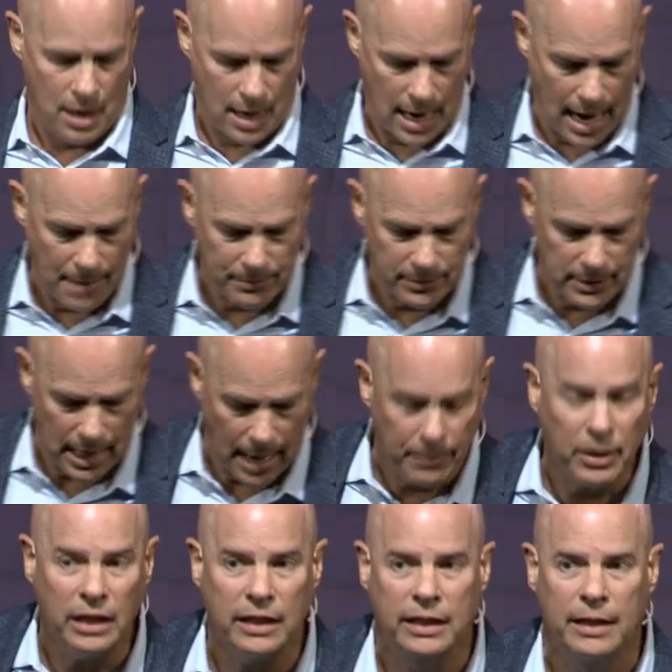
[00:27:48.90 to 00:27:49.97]
I'm, I'm
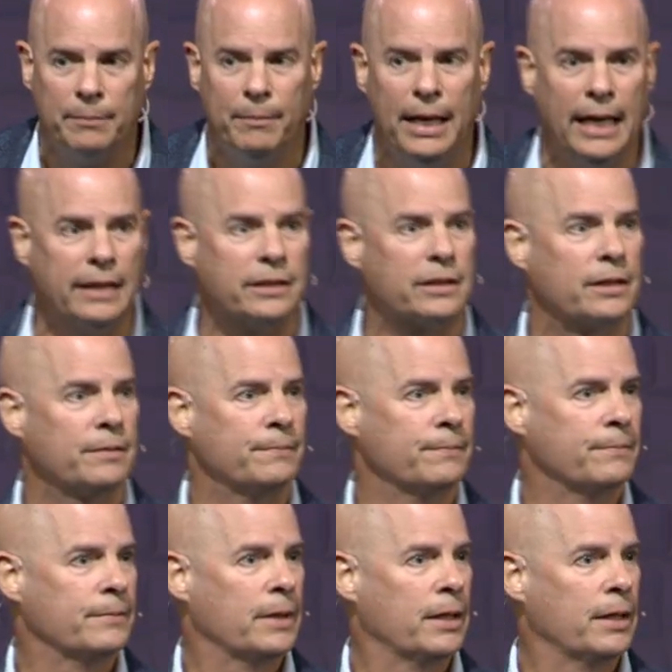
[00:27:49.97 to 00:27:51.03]
going to commit.
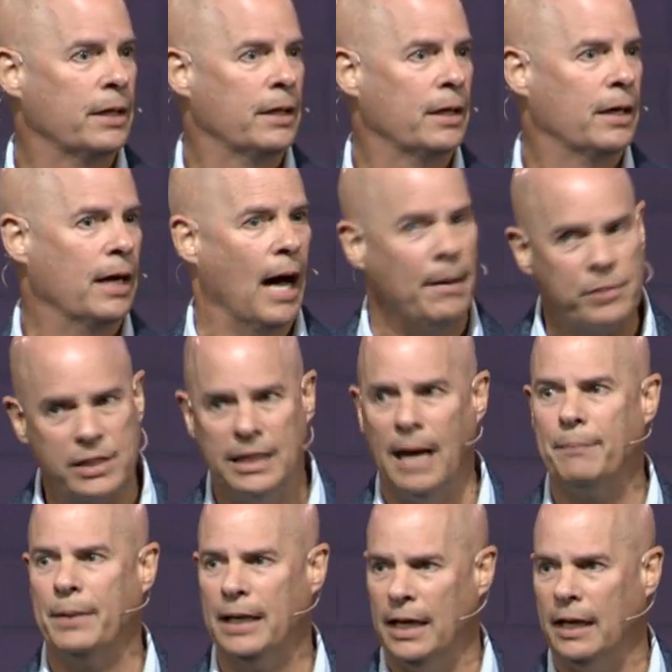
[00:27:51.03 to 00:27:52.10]
I'm
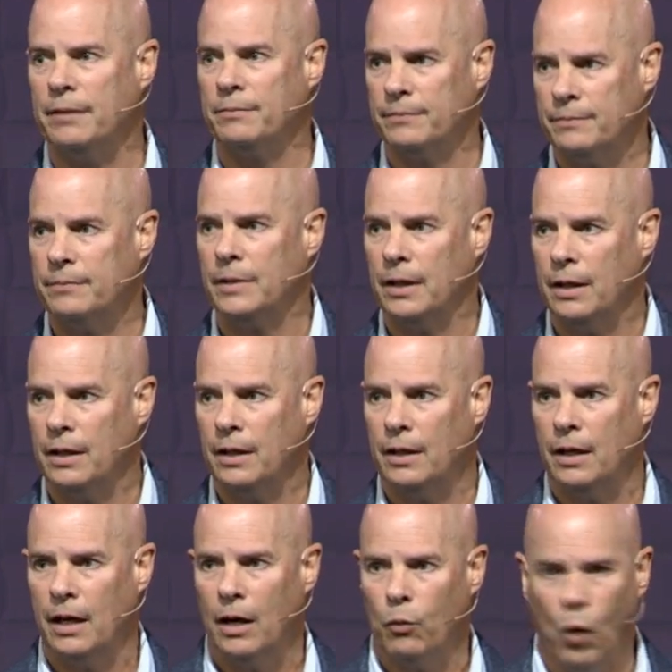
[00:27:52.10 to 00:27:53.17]
stepping in.
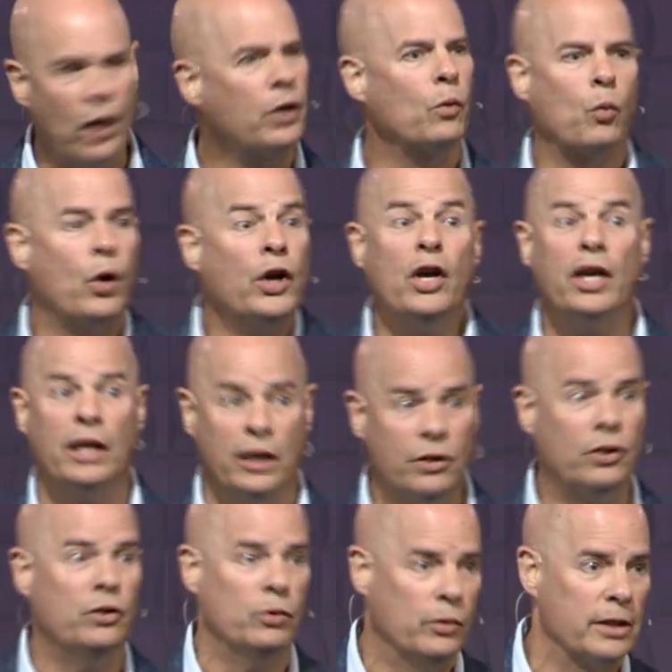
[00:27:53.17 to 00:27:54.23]
What, what are you going to
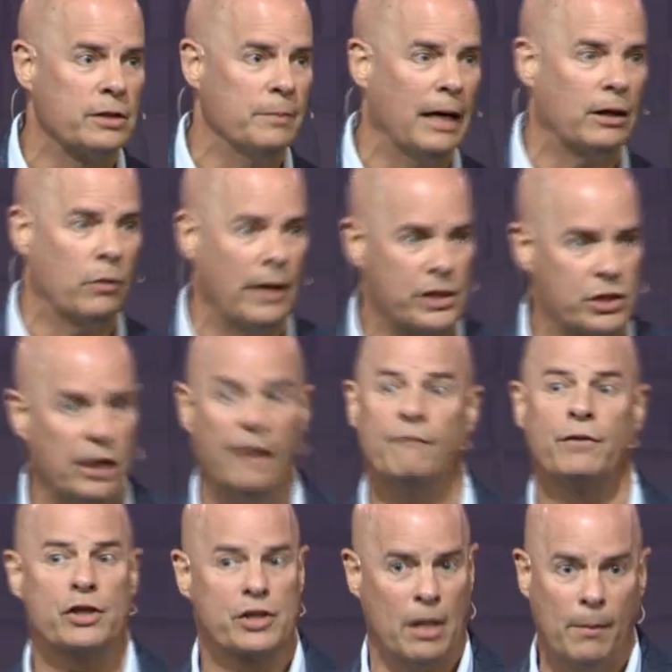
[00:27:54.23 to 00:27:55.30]
do? Is my question. And
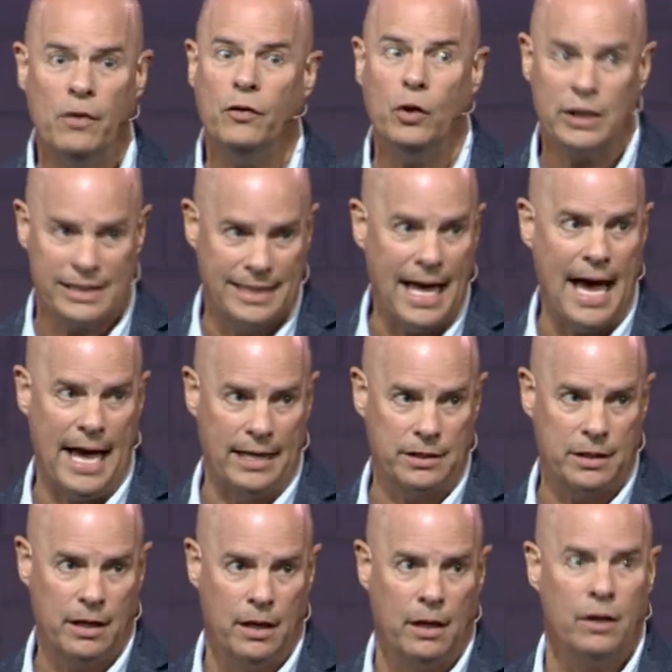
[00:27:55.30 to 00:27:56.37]
for some of you, it's that.
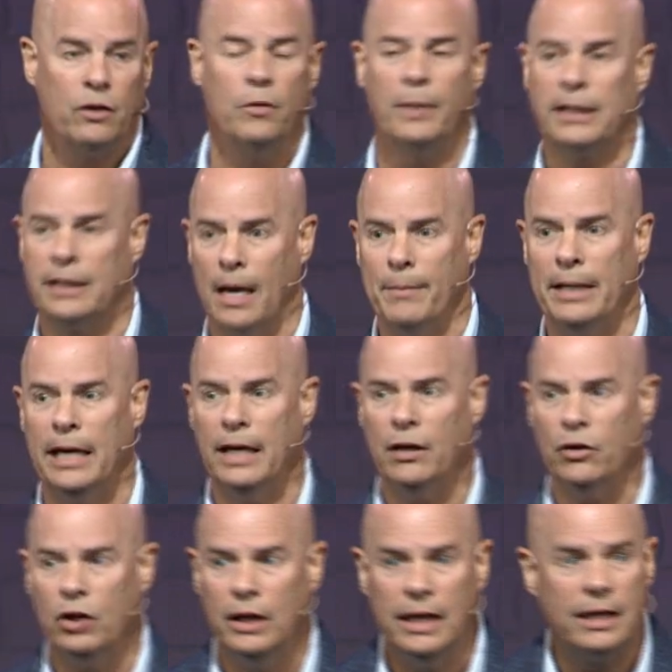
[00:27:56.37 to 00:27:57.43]
You've been coming here,
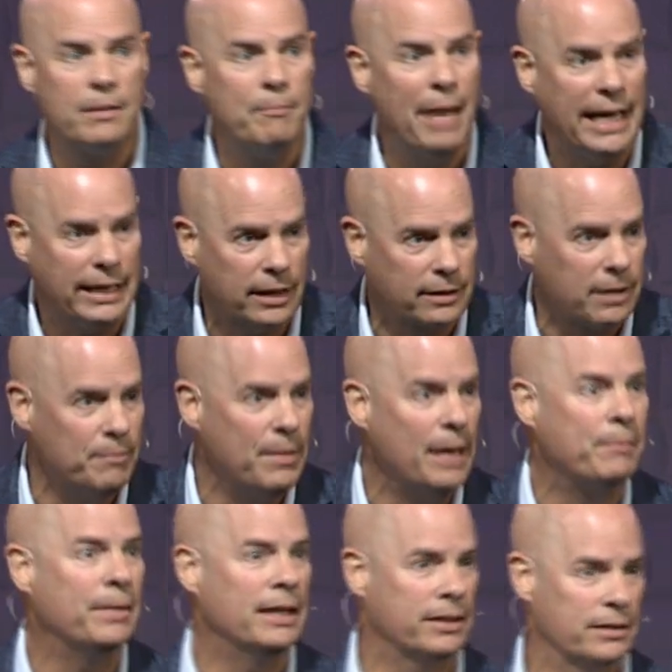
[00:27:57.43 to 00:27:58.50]
you need to make a
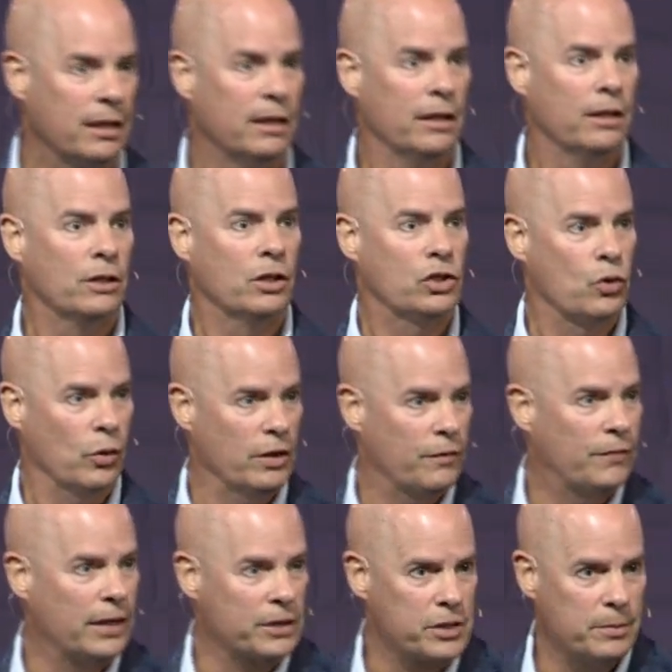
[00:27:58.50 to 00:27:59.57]
commitment to join the
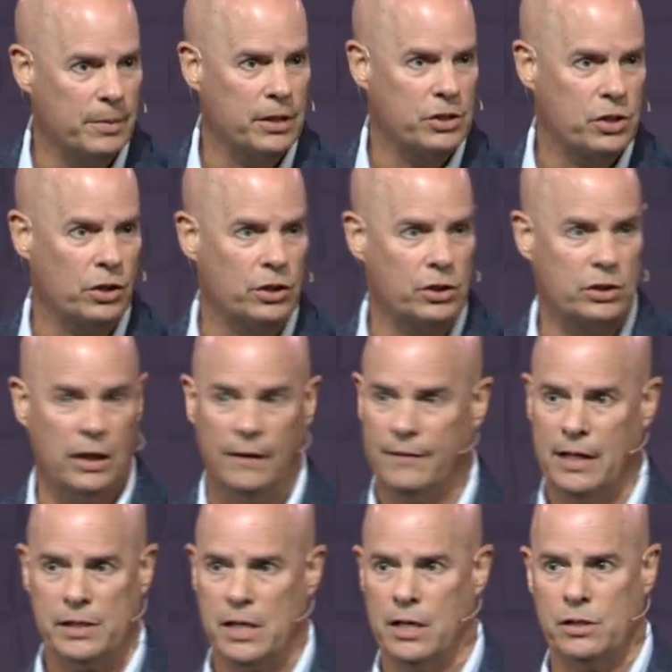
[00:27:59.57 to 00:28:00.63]
fellowship of the church. Now, if
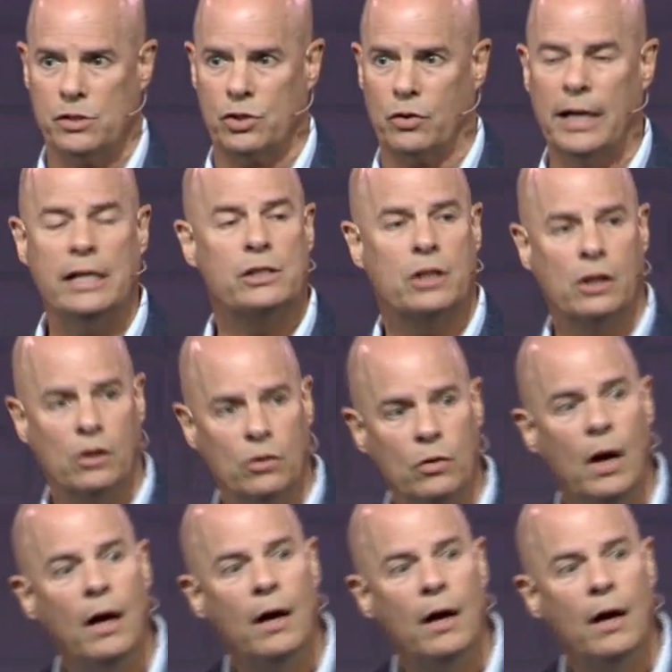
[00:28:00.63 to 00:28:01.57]
that sounds strange to you,